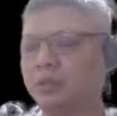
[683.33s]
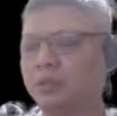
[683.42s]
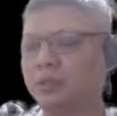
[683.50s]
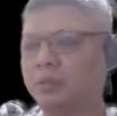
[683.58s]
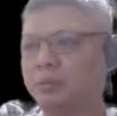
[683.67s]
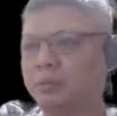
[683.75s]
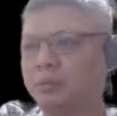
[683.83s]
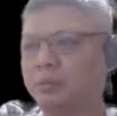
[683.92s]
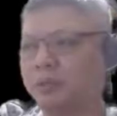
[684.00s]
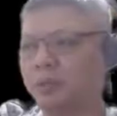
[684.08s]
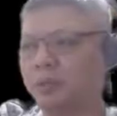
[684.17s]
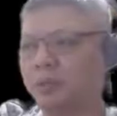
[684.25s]
central pawn,
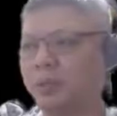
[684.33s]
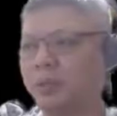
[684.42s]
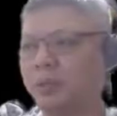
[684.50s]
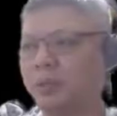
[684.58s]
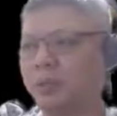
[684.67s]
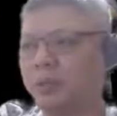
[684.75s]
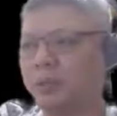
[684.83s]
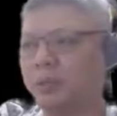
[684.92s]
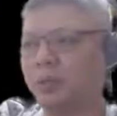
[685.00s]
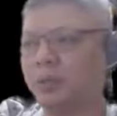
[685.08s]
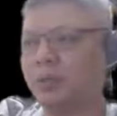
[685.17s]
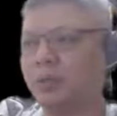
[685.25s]
sorry.
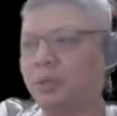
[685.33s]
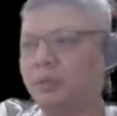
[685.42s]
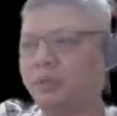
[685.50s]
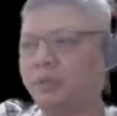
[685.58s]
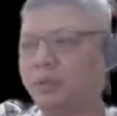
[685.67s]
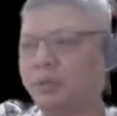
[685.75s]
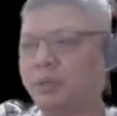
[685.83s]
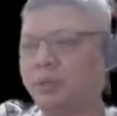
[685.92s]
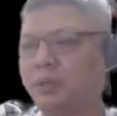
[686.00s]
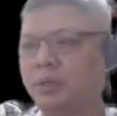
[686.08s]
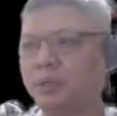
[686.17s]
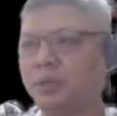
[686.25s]
If it
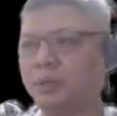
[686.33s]
did,